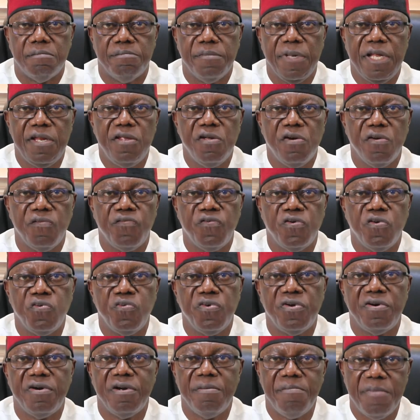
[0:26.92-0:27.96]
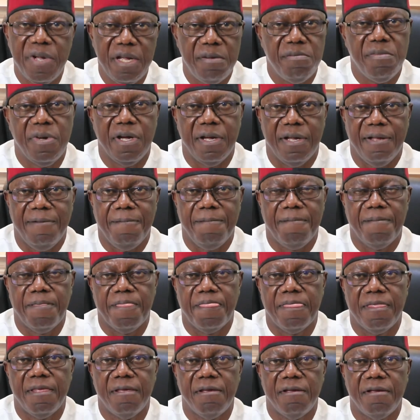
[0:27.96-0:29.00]
Many of you will remember
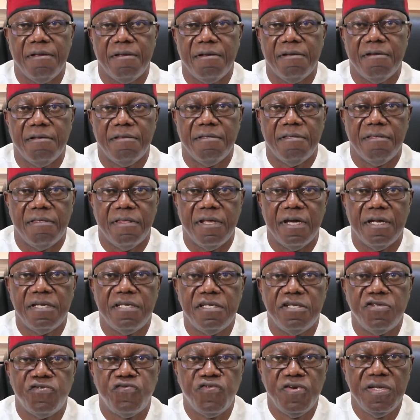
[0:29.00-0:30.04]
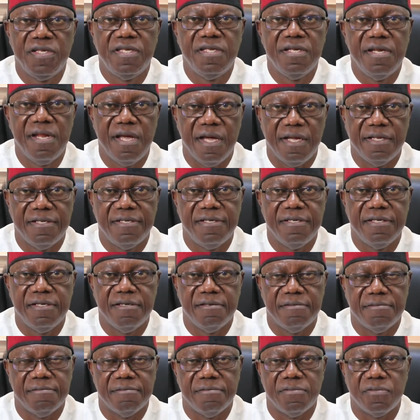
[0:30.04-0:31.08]
that in
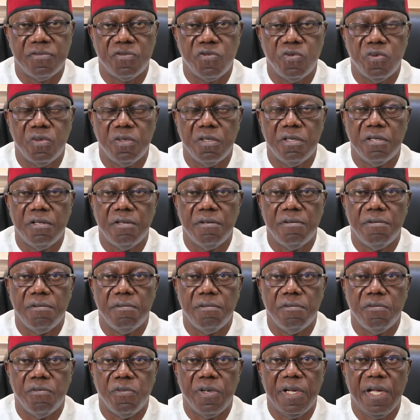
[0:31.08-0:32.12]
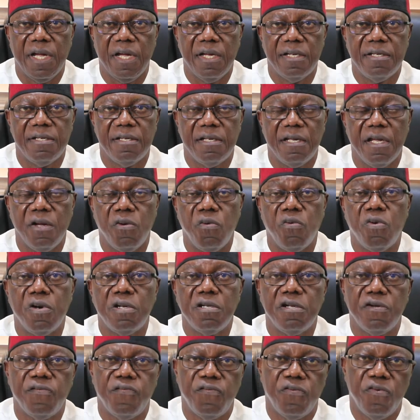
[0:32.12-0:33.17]
2019, we had a
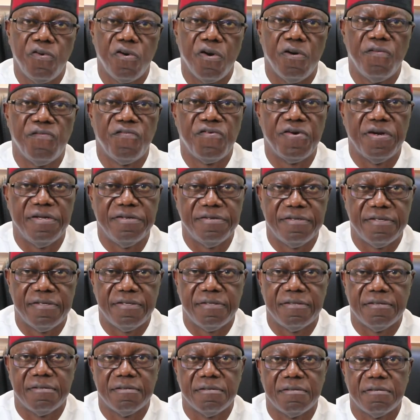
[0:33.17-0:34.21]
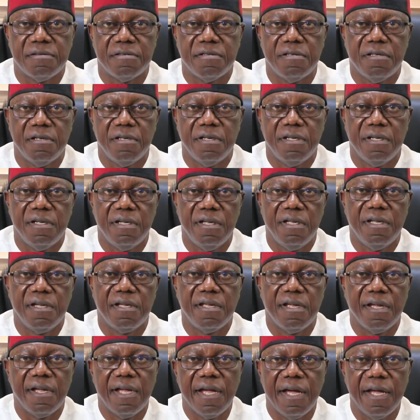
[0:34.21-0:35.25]
wonderful conference in
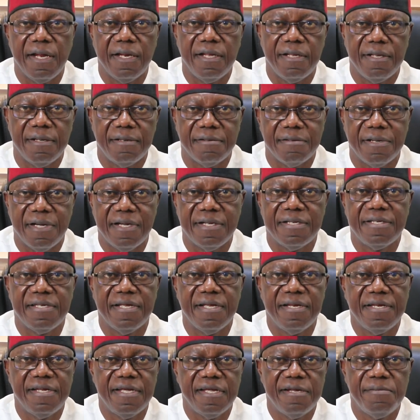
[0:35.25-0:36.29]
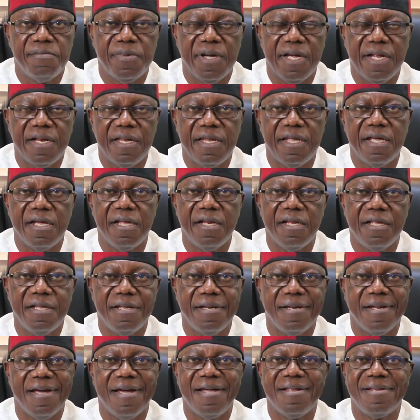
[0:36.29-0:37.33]
Kigali, attended by nearly
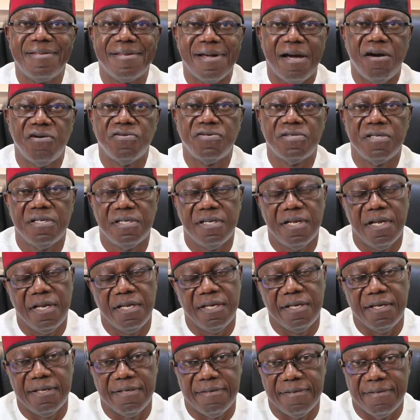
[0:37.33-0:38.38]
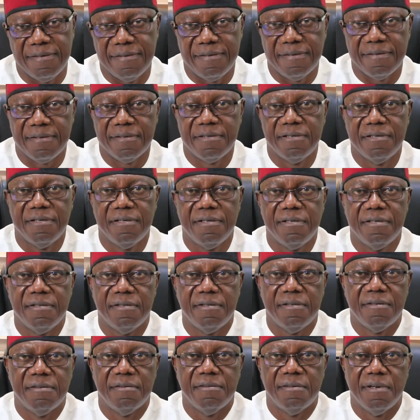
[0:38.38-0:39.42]
9,000 delegates.
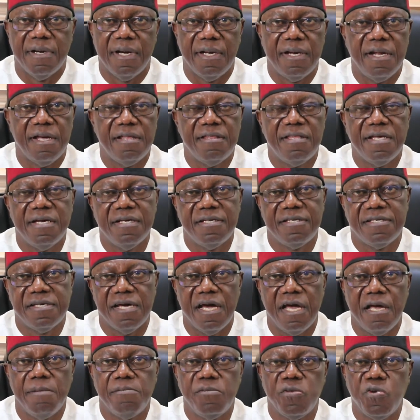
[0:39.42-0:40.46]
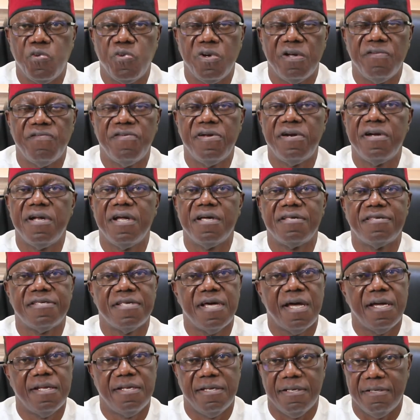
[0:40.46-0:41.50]
And at that time, we were very
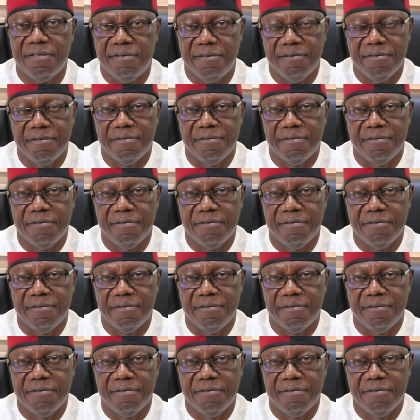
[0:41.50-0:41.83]
excited.